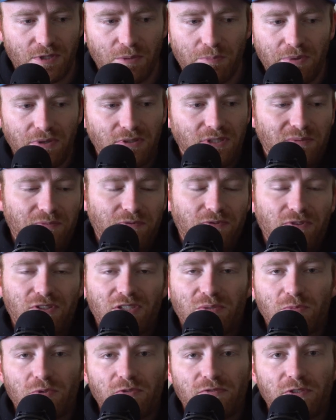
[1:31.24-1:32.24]
The buildup for
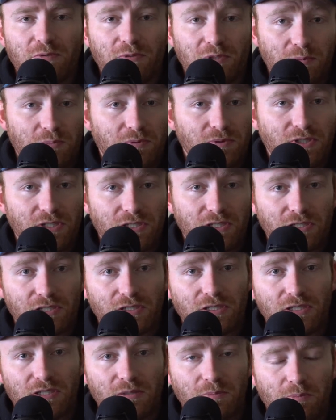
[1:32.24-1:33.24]
this movie was pretty
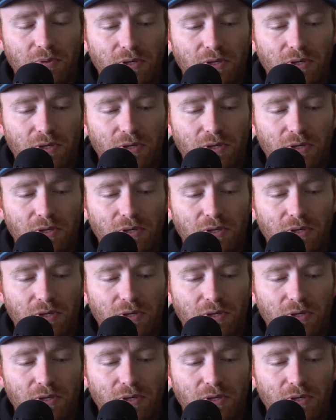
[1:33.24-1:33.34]
good,